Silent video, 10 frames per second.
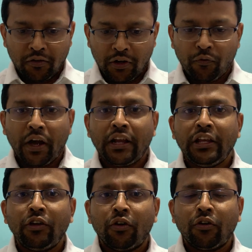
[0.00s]

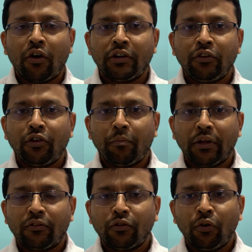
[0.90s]
defining your content
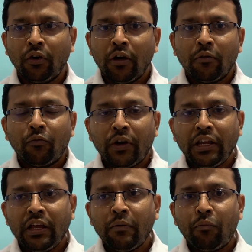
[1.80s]
topics. So
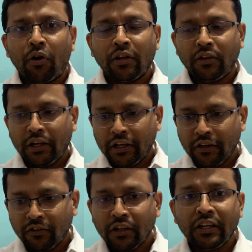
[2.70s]
very important thing is,